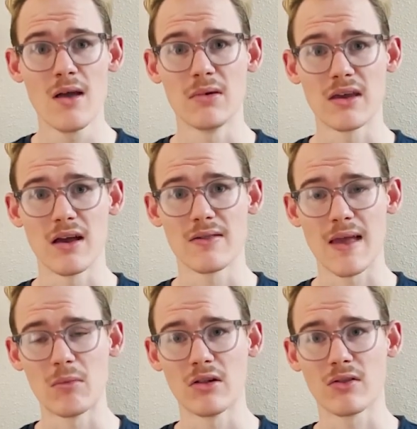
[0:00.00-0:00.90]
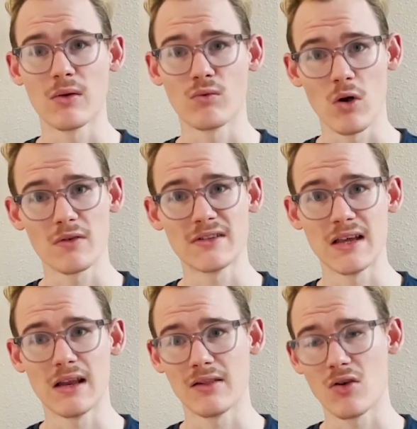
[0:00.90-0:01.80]
because that means the roast
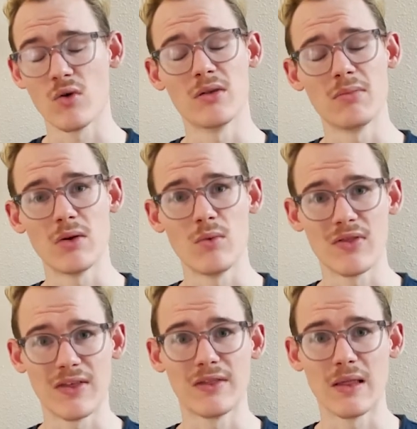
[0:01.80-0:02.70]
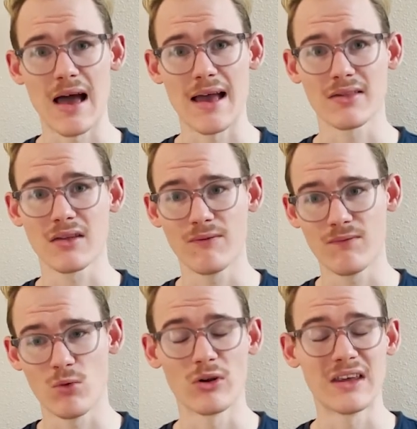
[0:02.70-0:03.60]
date is going to be within the last
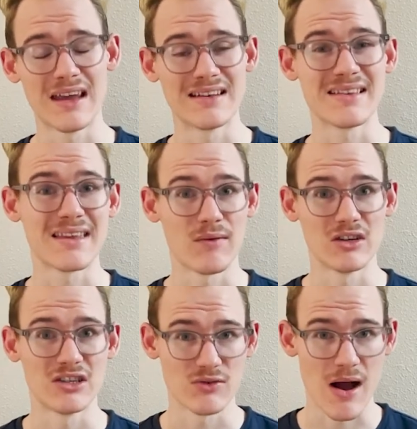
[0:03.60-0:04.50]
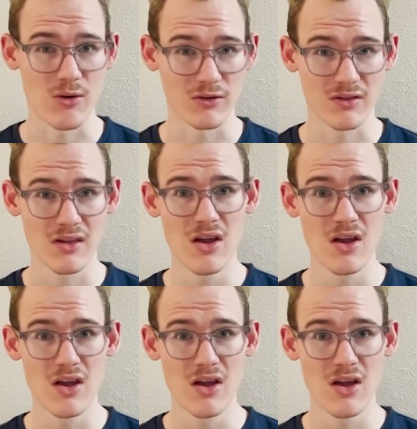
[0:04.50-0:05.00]
48 to 72 hours,